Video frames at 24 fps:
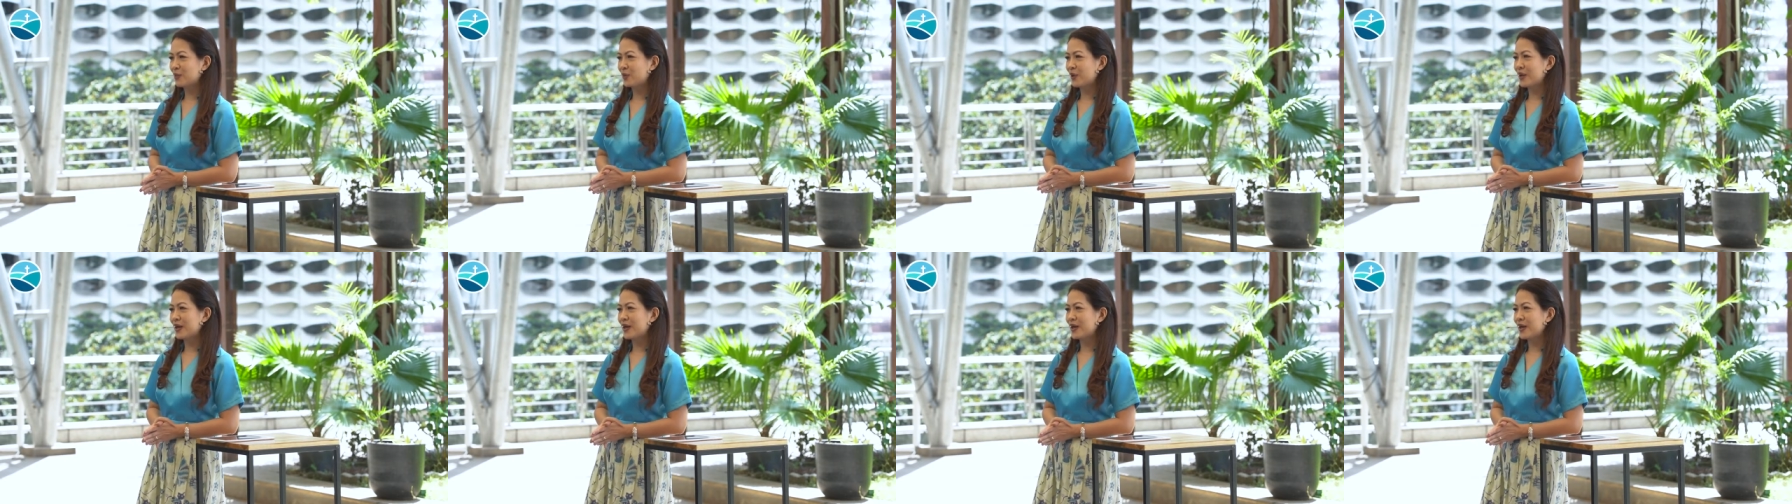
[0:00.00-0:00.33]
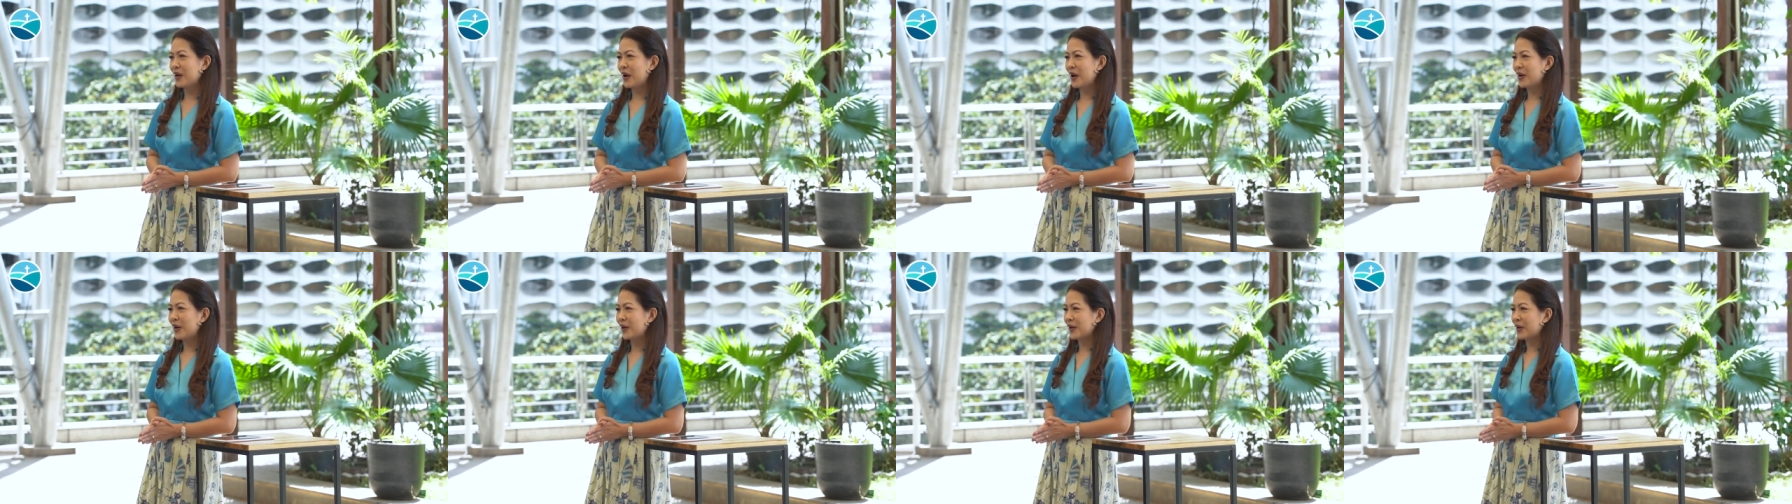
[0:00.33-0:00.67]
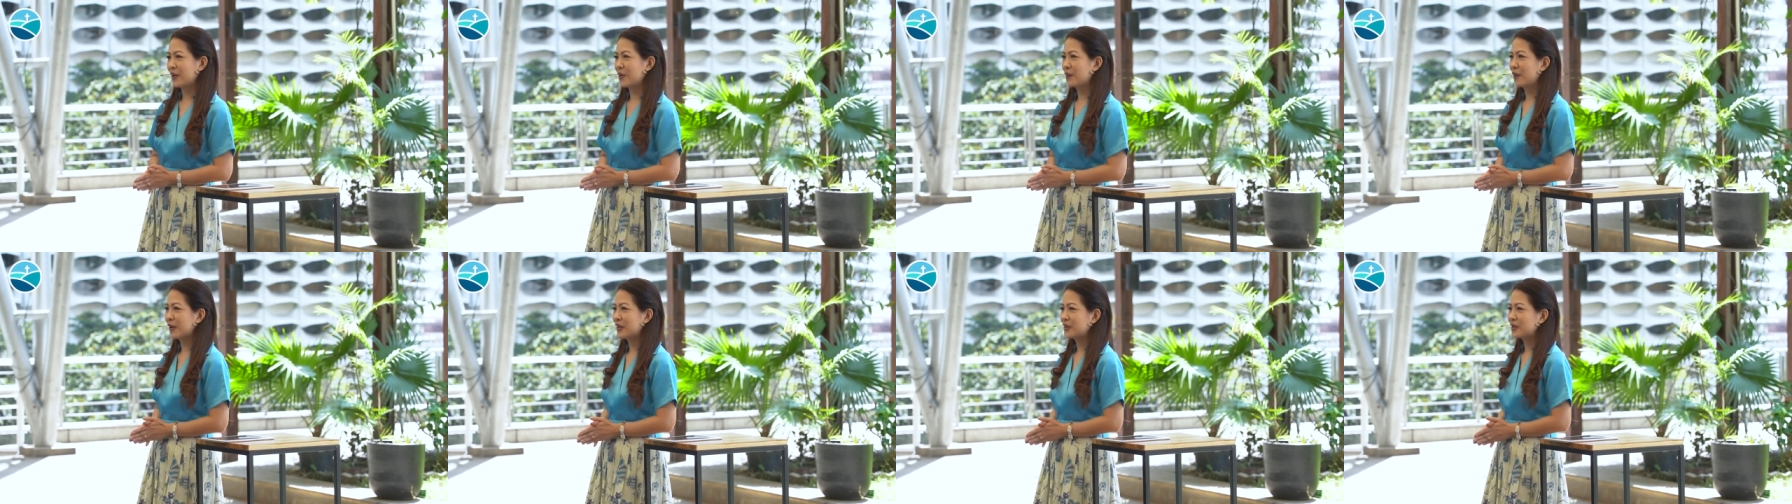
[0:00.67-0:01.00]
we are
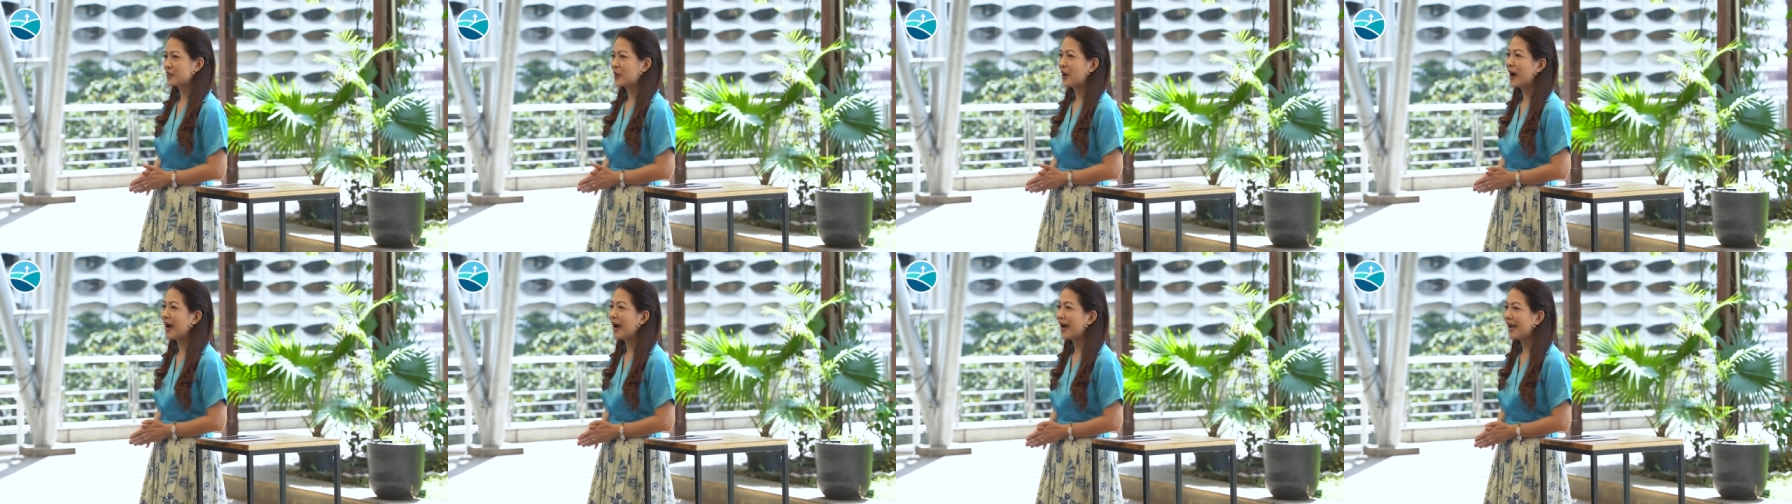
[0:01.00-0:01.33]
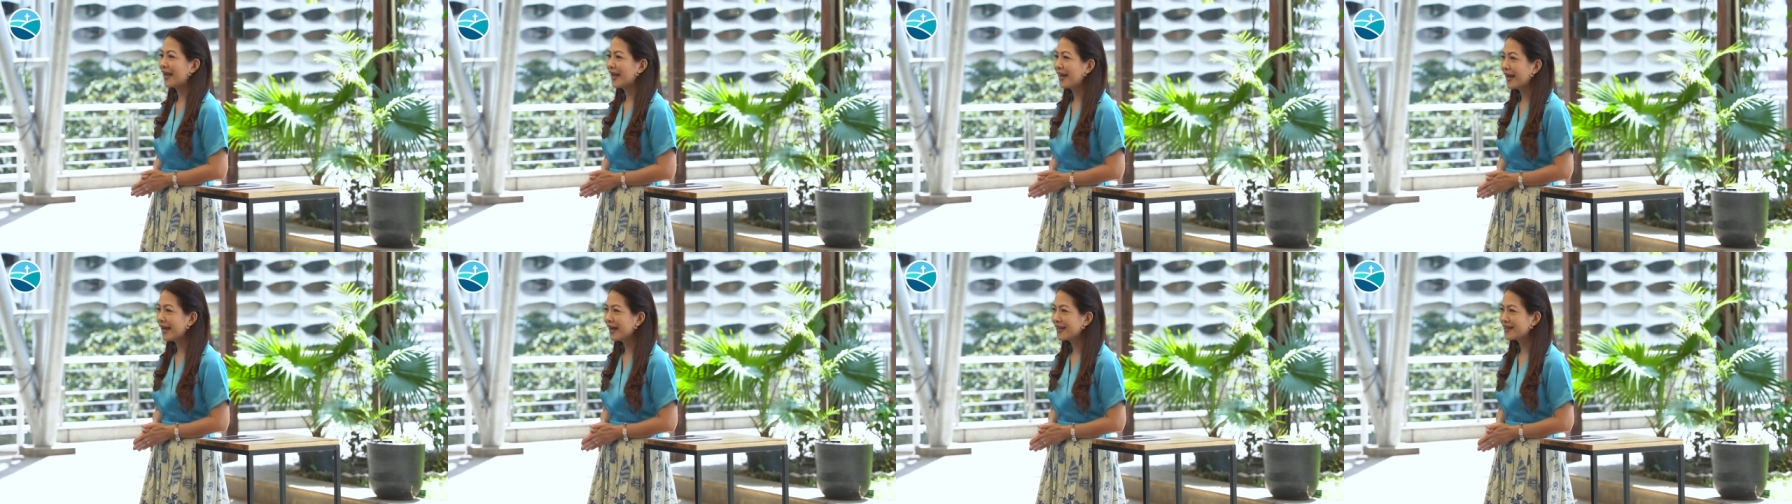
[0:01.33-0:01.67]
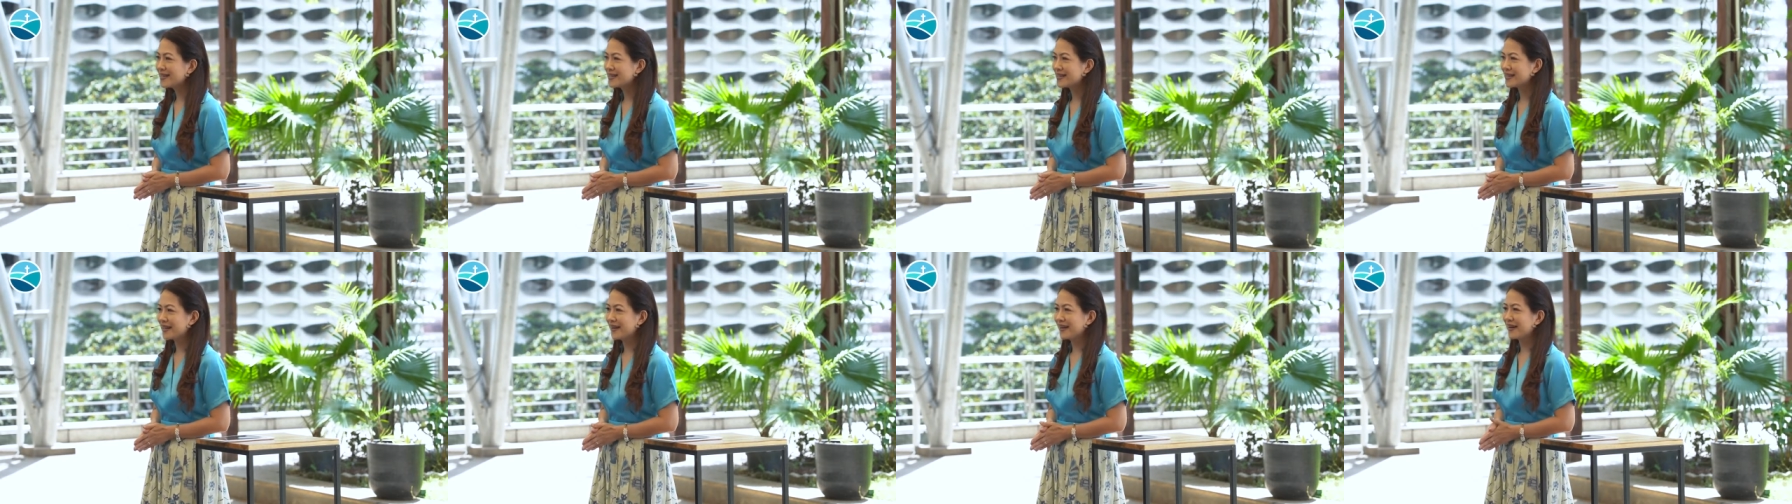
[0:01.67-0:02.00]
going to
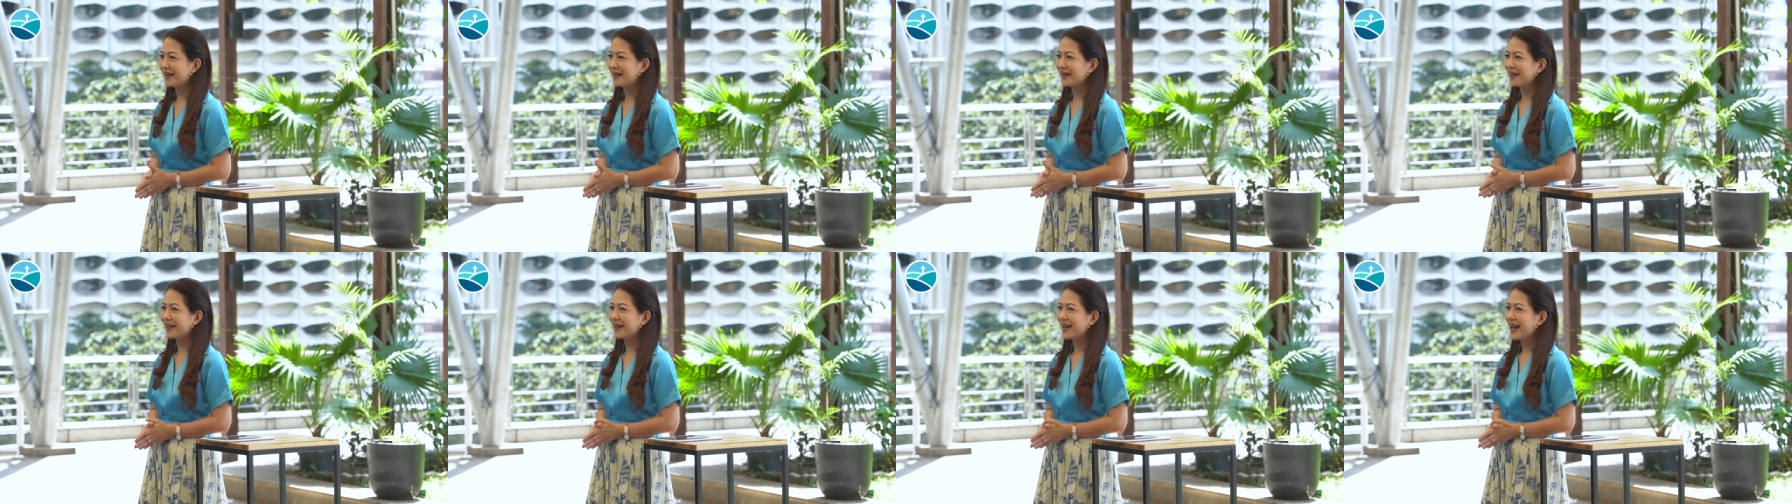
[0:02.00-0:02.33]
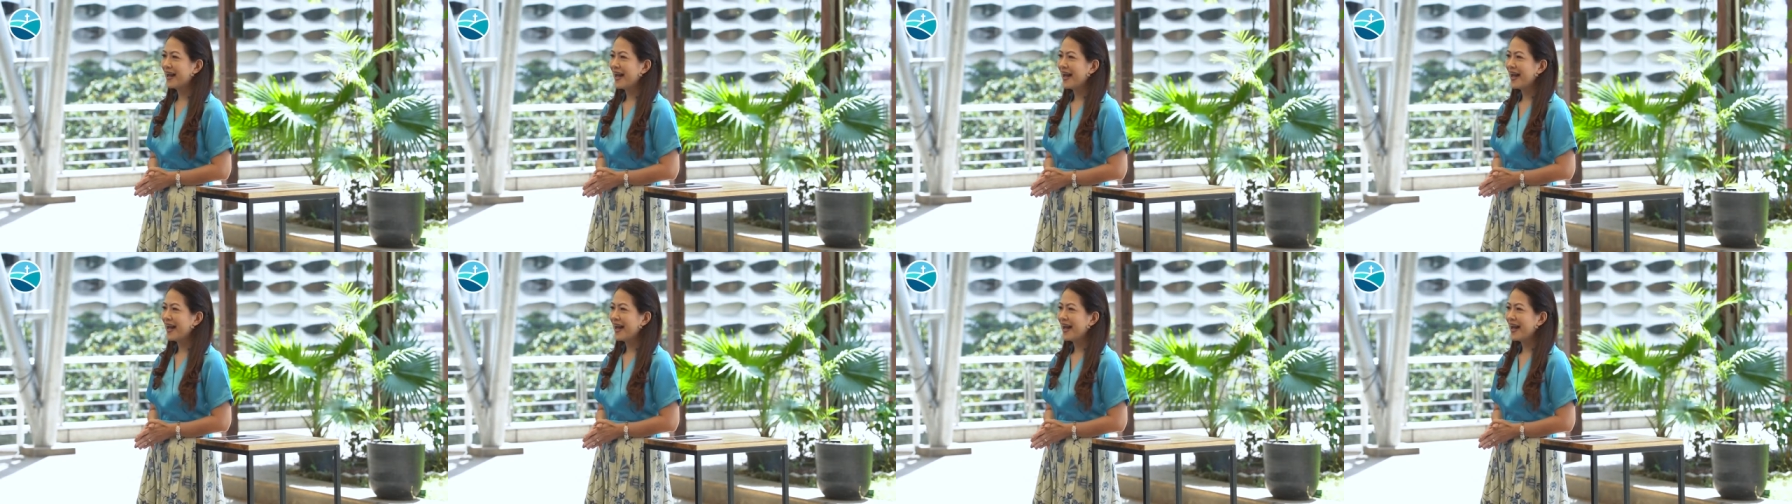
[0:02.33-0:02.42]
highlight uh,